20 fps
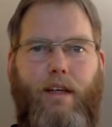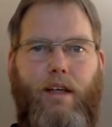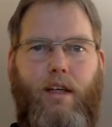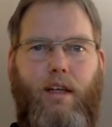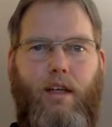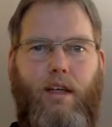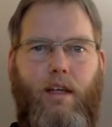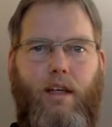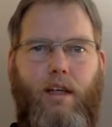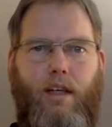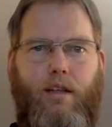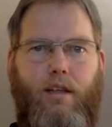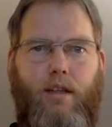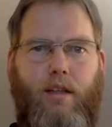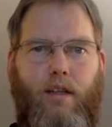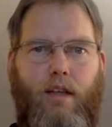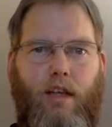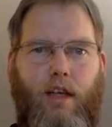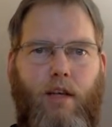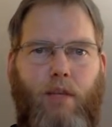it
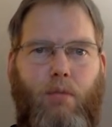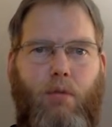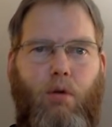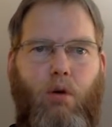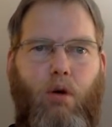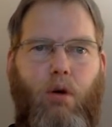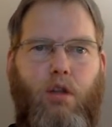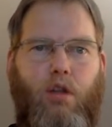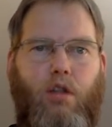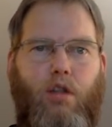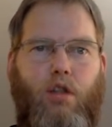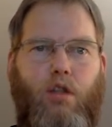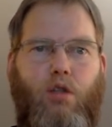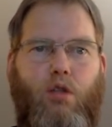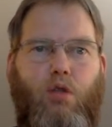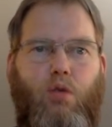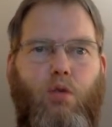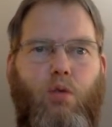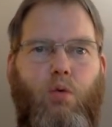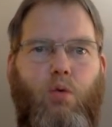imports
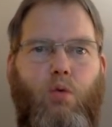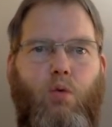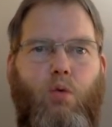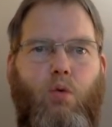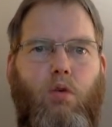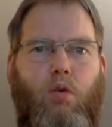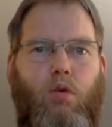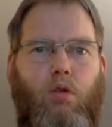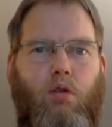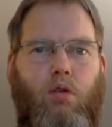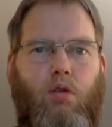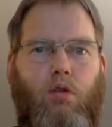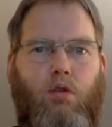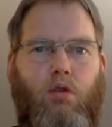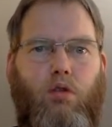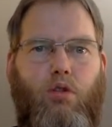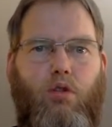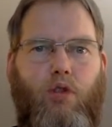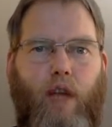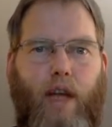two
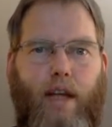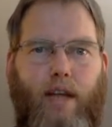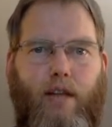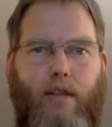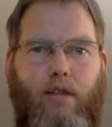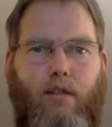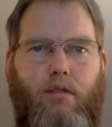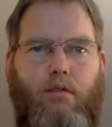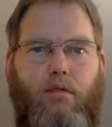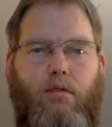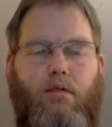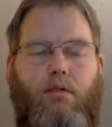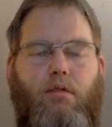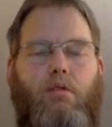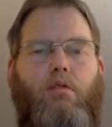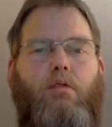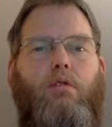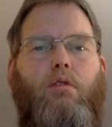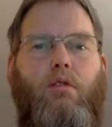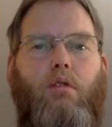tracks.
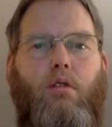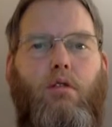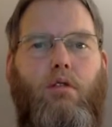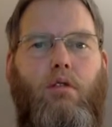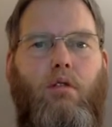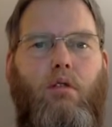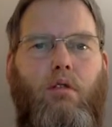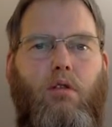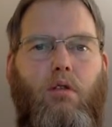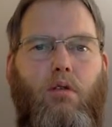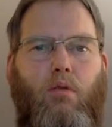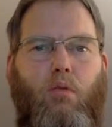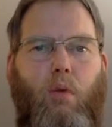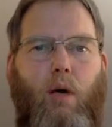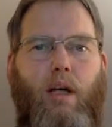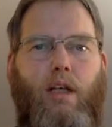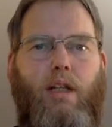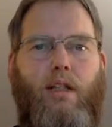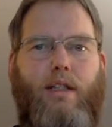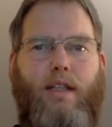
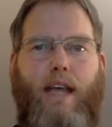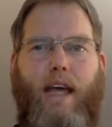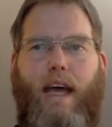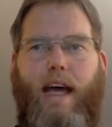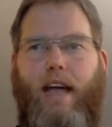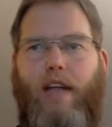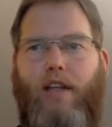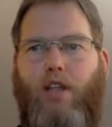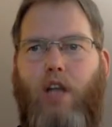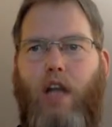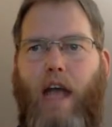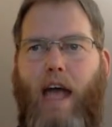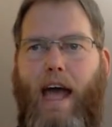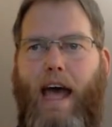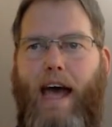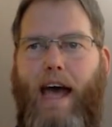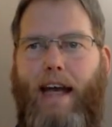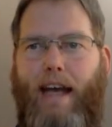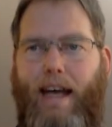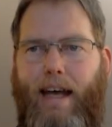One is the actual
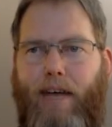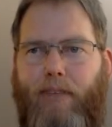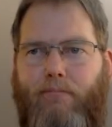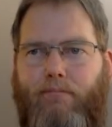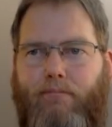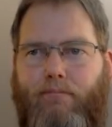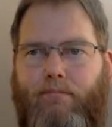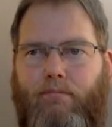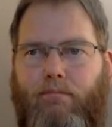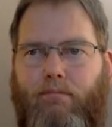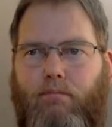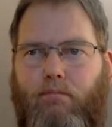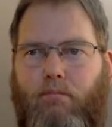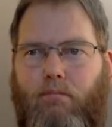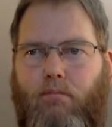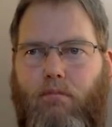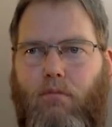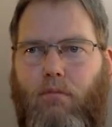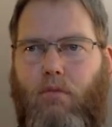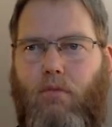header.
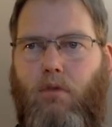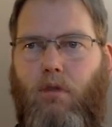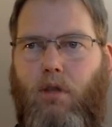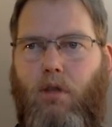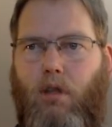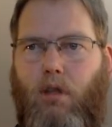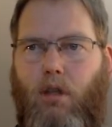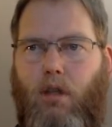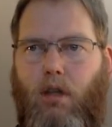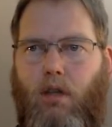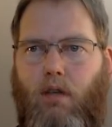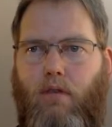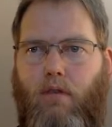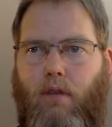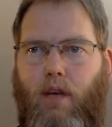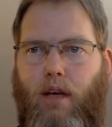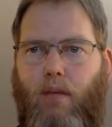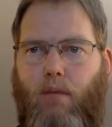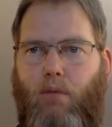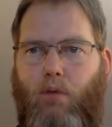If
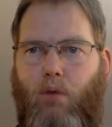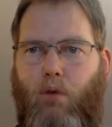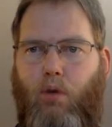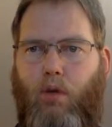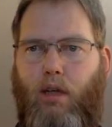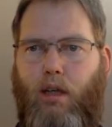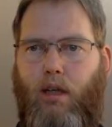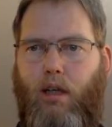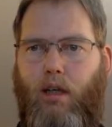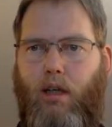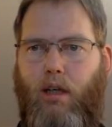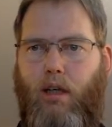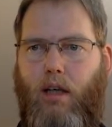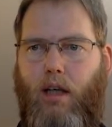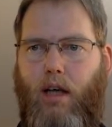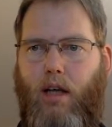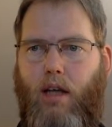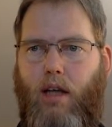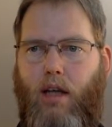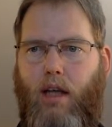I'm looking here,
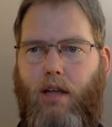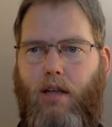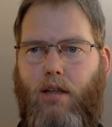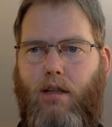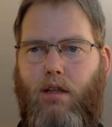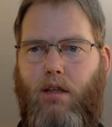yeah, that